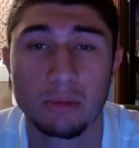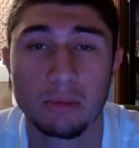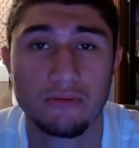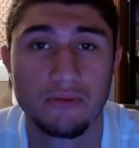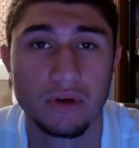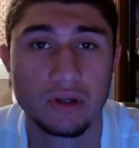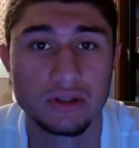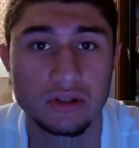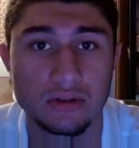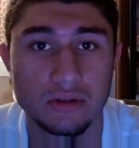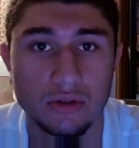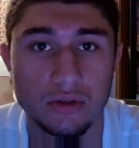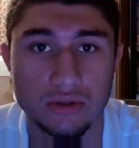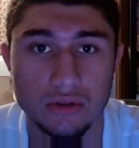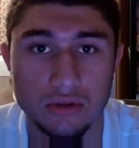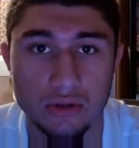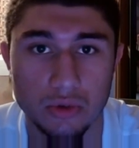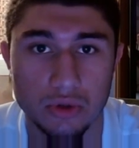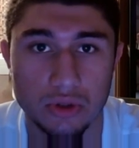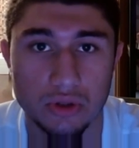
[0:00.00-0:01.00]
preventing those
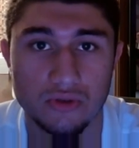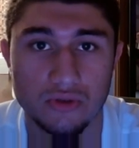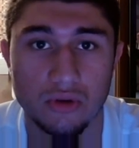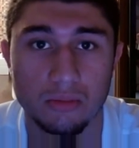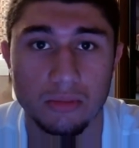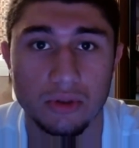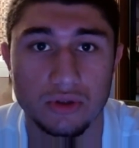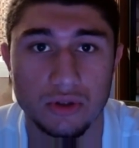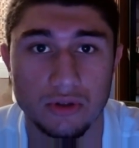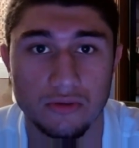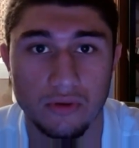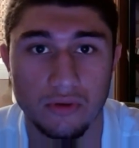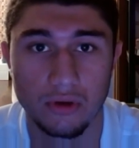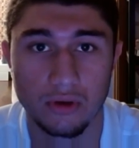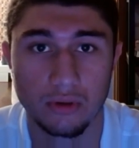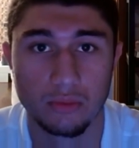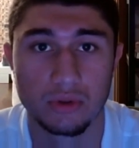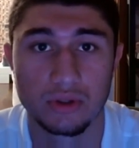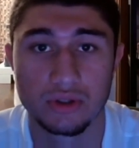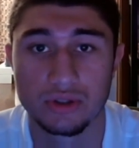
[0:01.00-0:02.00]
illusions from
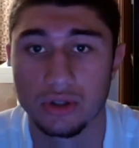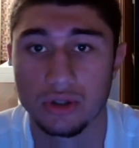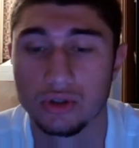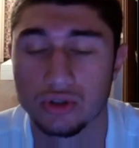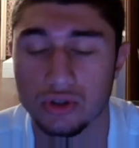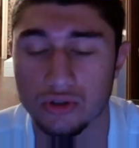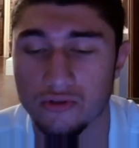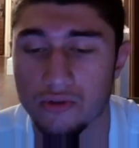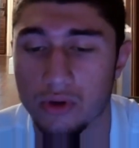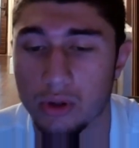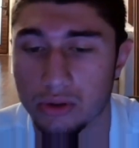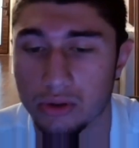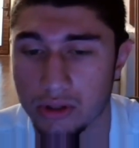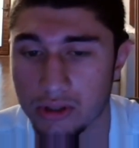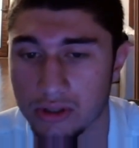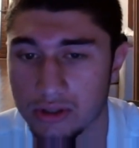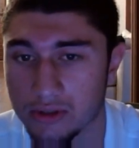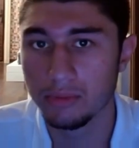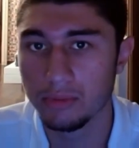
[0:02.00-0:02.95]
interfering with the surgeon's focus.